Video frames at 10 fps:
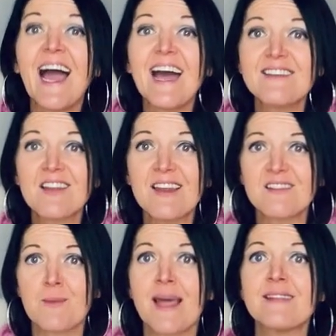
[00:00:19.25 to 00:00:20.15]
and I'll
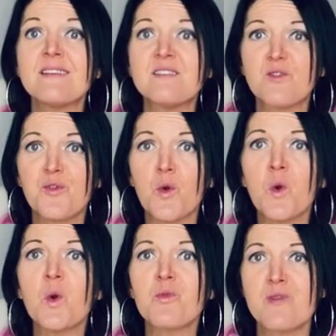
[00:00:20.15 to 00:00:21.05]
explain these
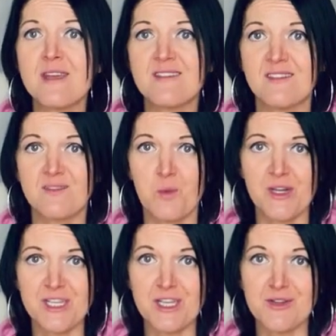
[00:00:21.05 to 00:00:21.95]
4 reasons why
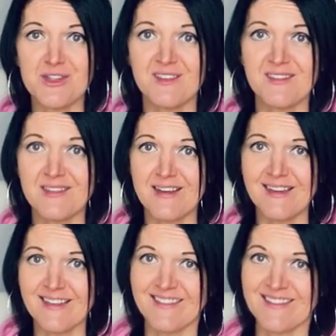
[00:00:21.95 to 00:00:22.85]
you should
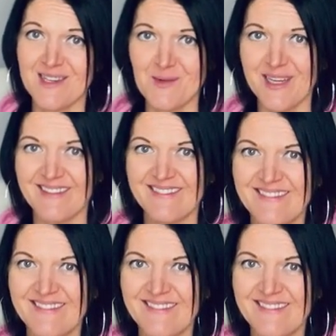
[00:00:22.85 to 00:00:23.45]
certainly consider one.